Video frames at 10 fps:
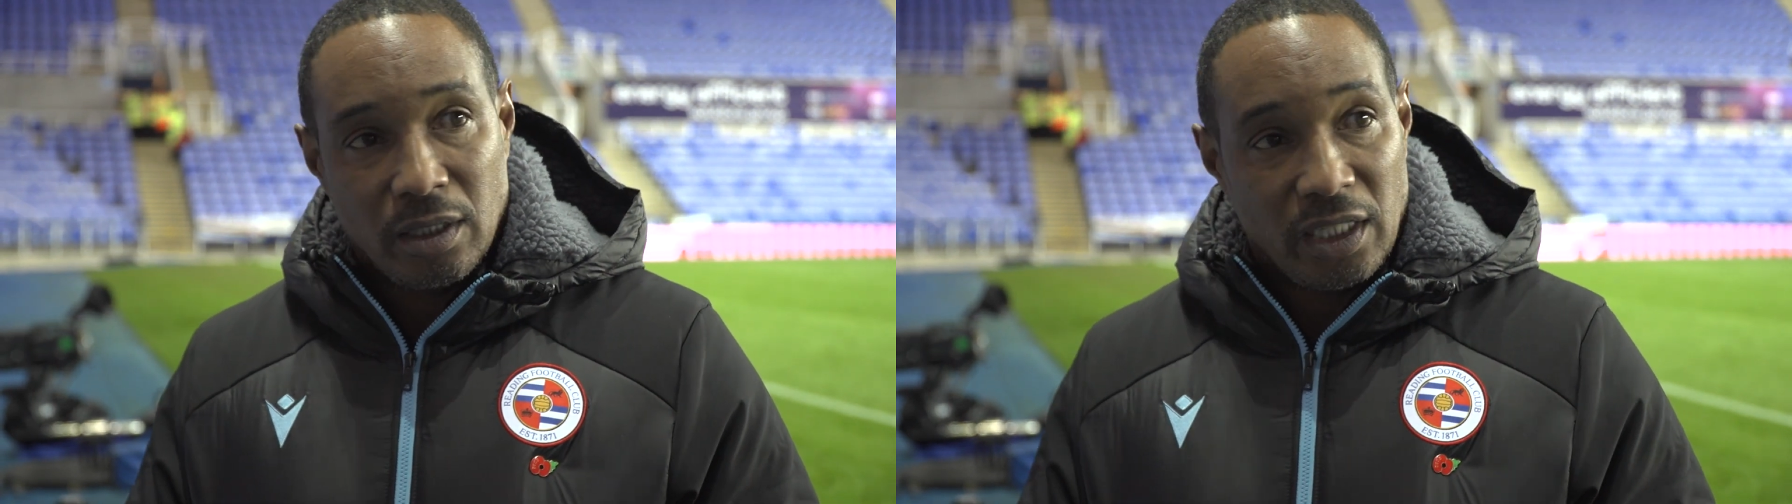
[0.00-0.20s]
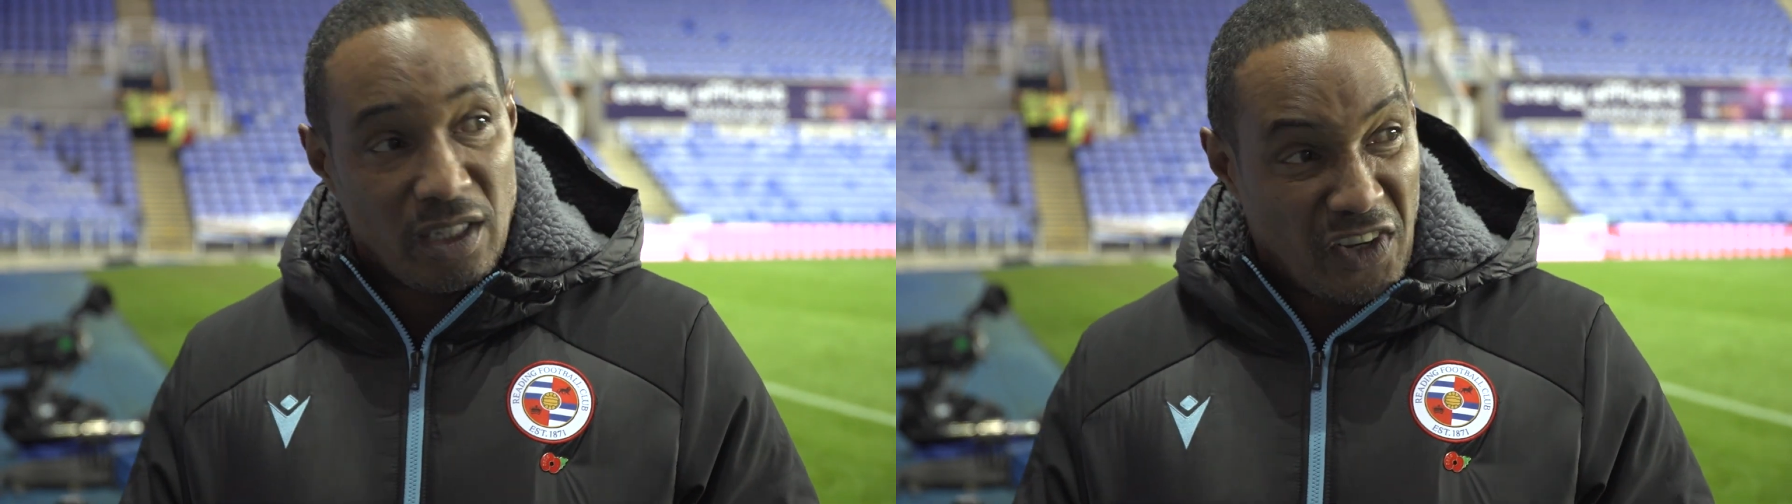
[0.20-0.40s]

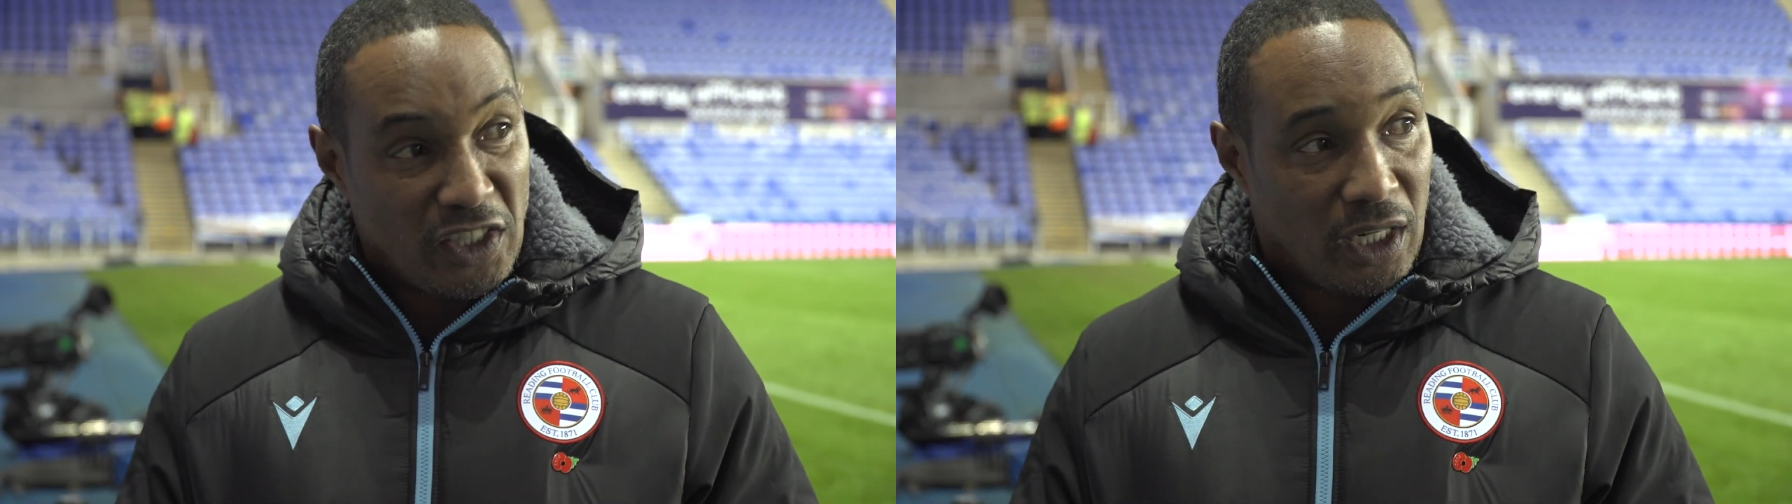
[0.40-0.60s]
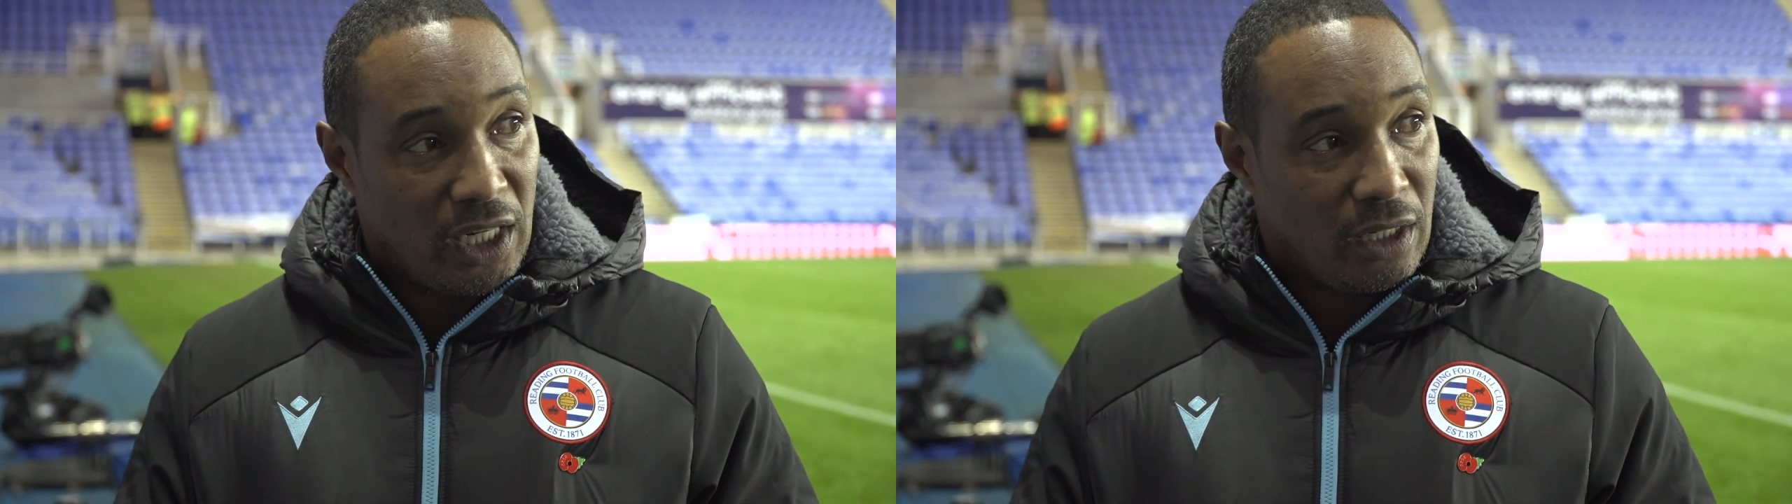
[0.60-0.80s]

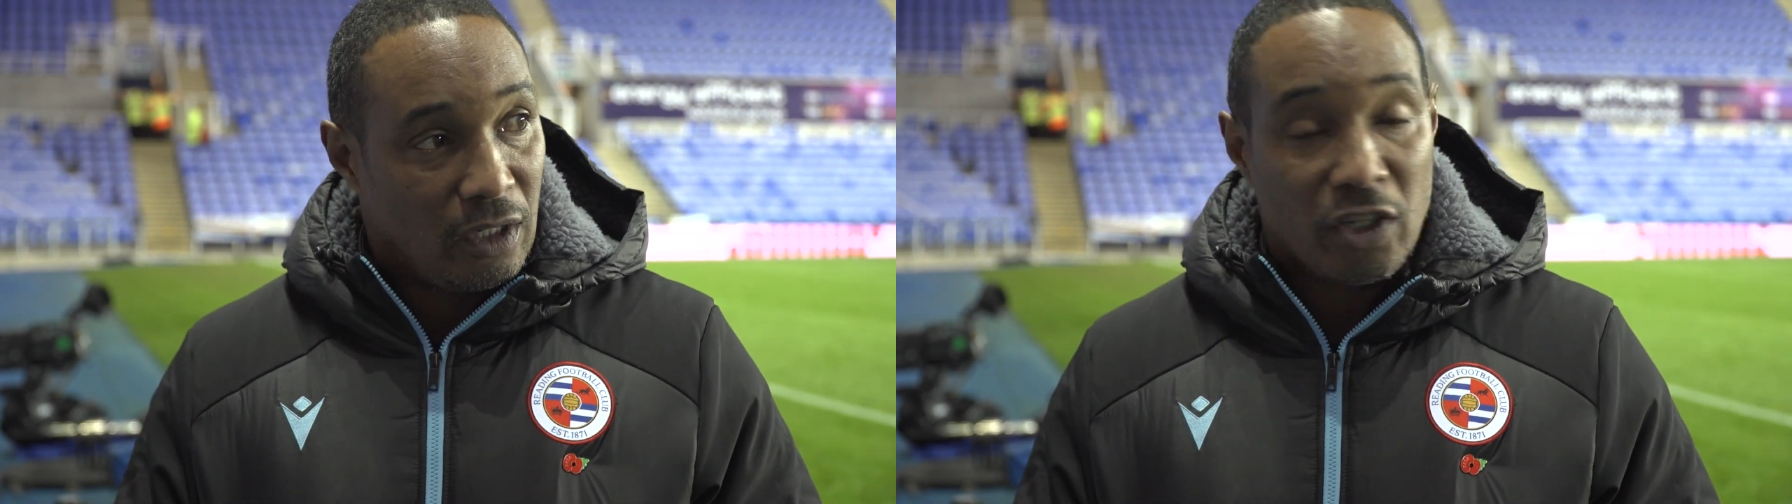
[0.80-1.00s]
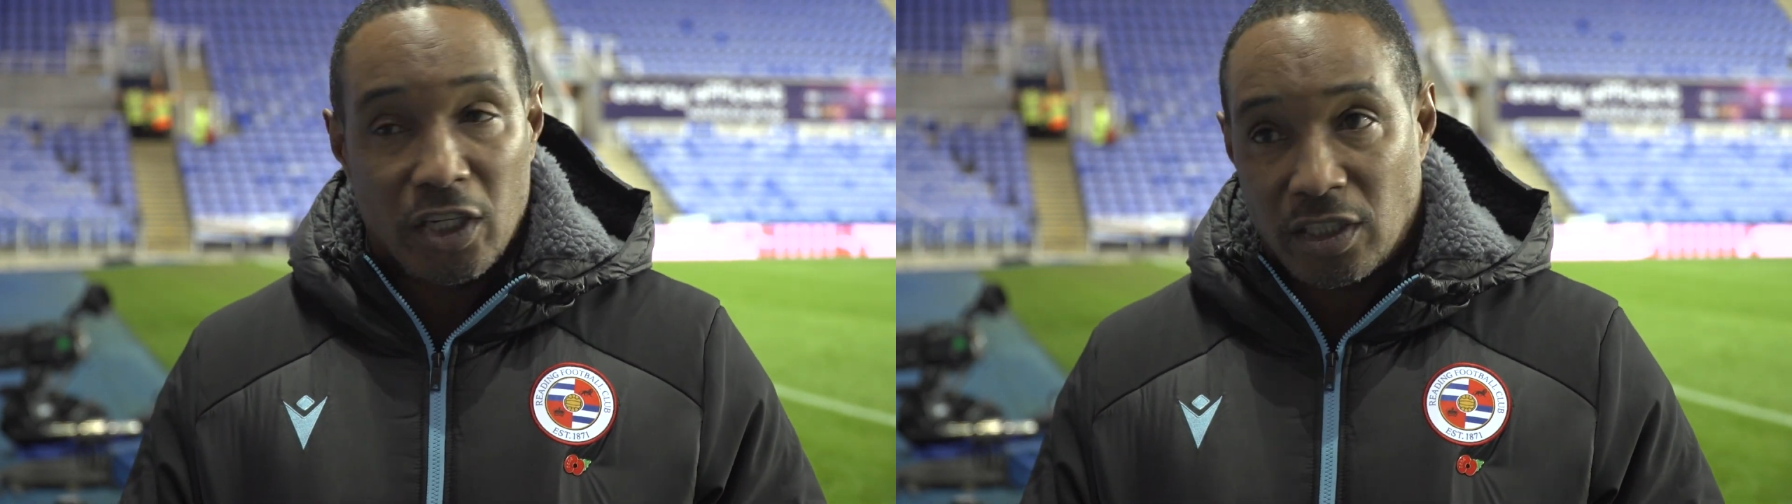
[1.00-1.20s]
individually,
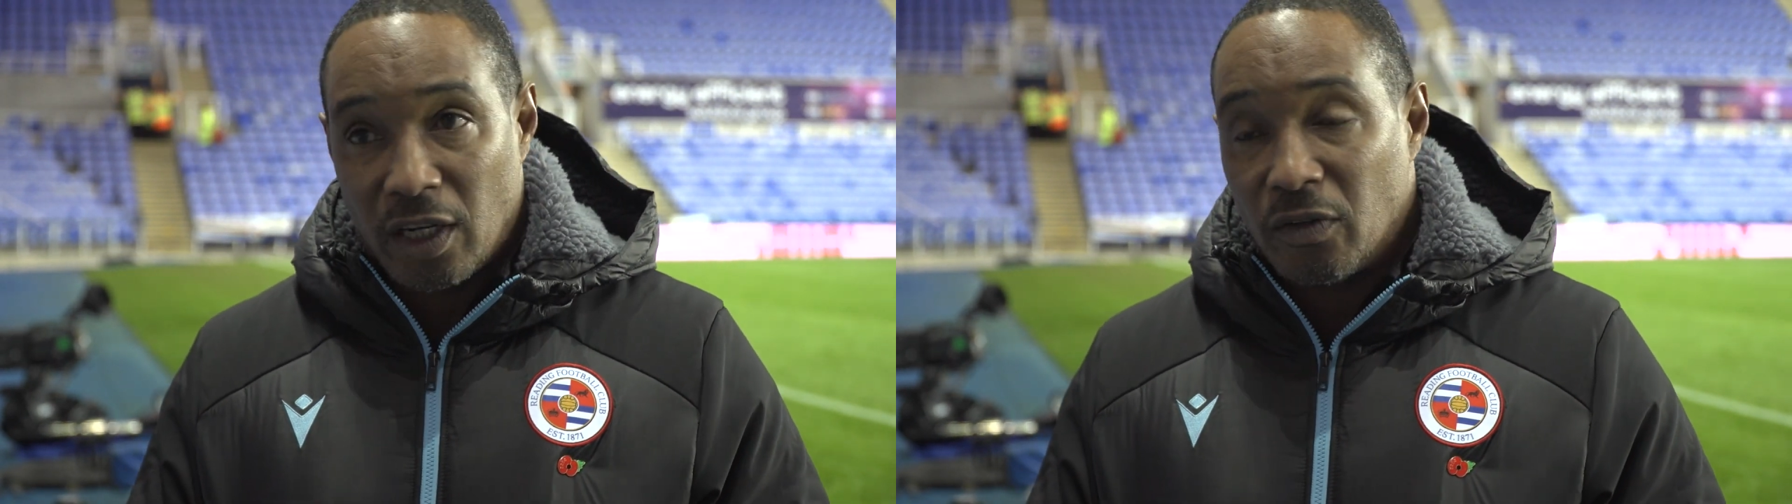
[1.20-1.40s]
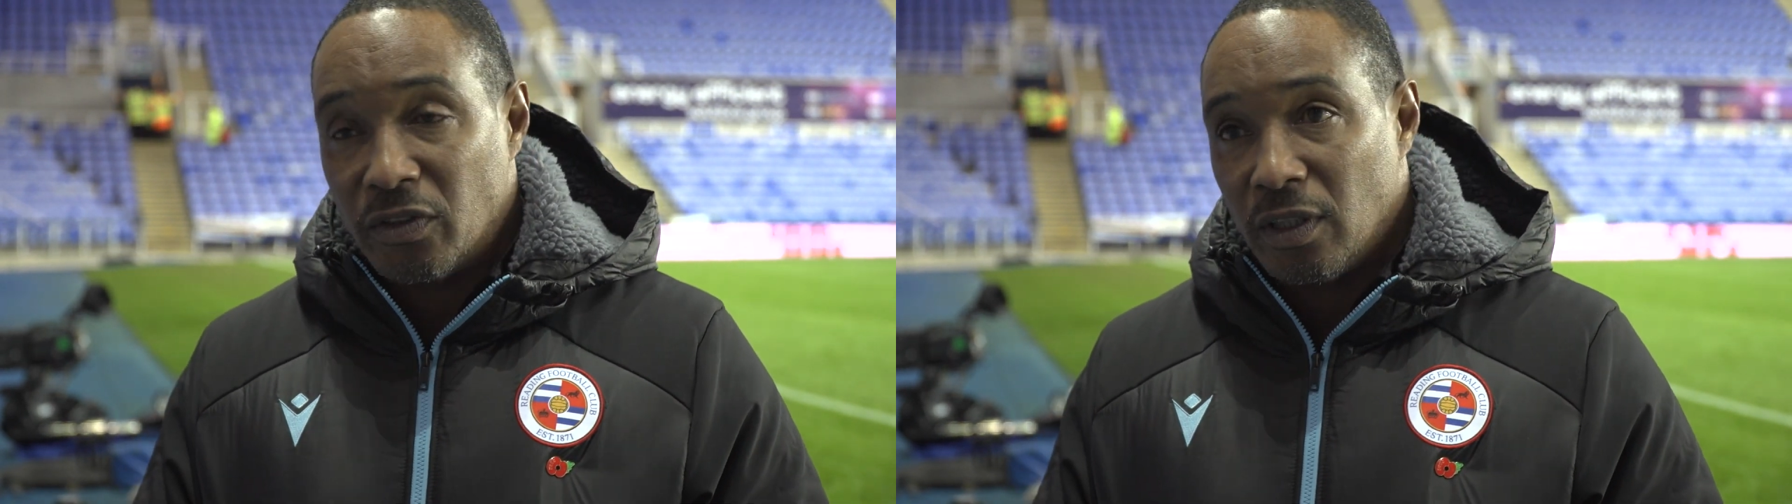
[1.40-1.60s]
look at
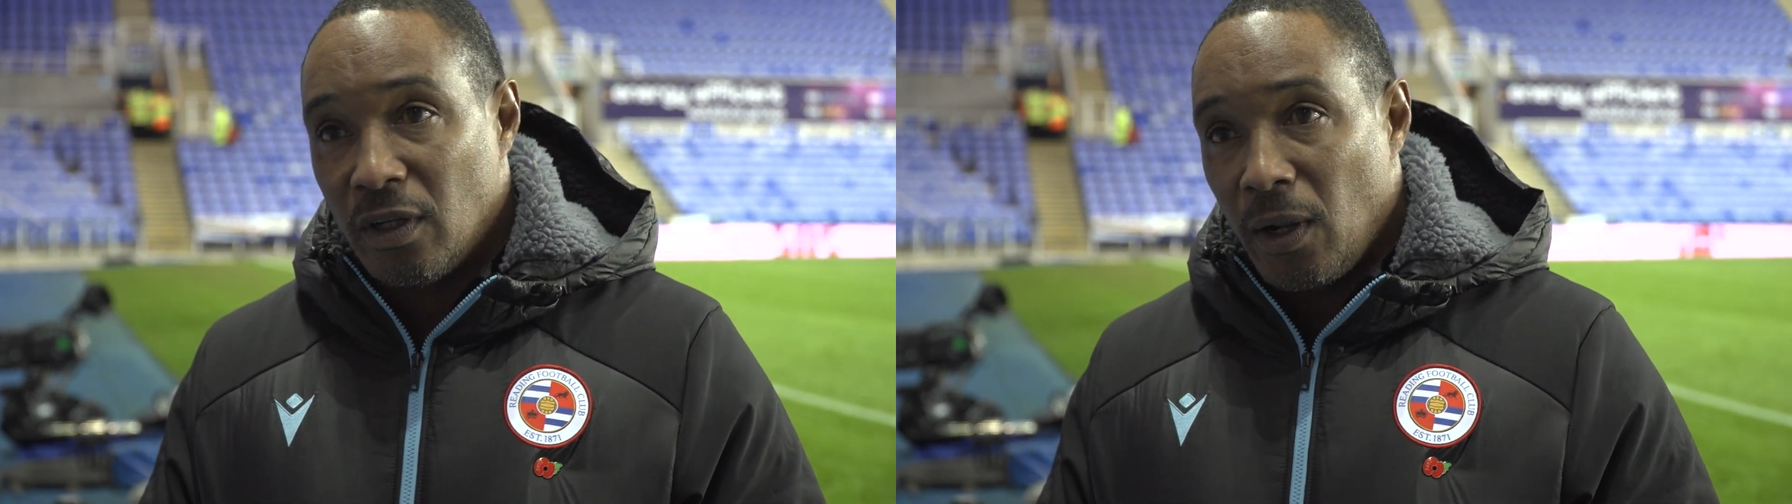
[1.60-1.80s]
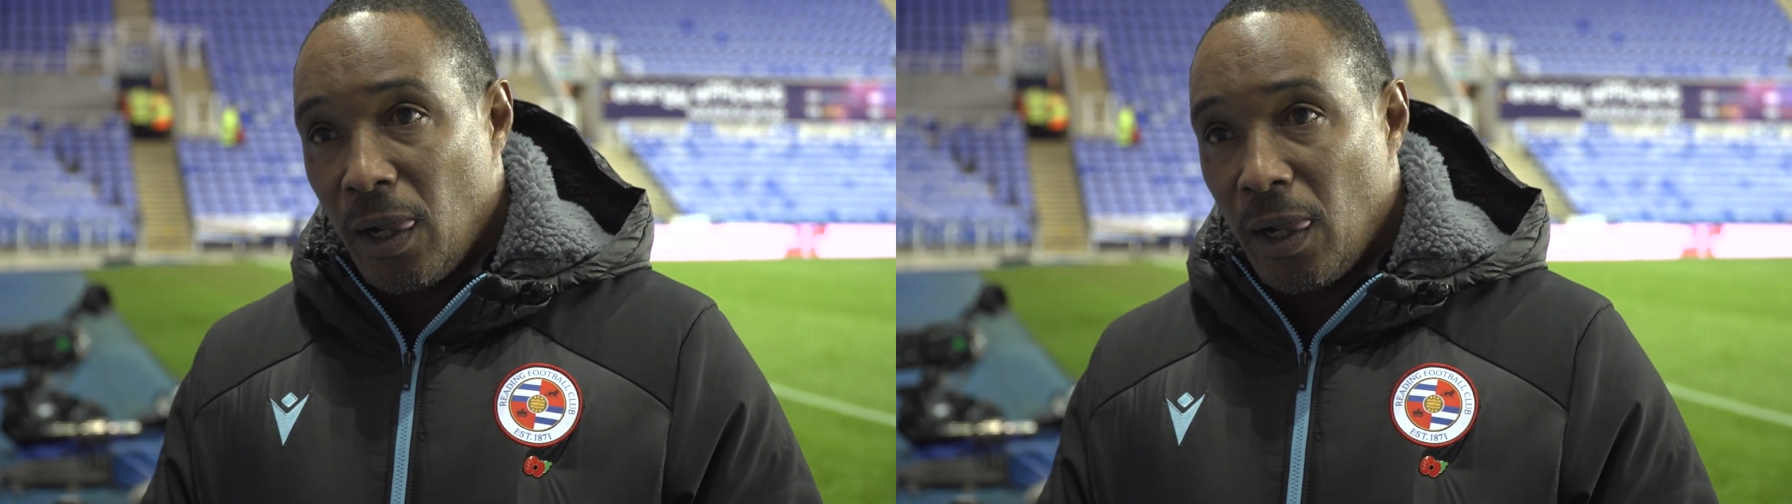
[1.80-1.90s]
yourselves.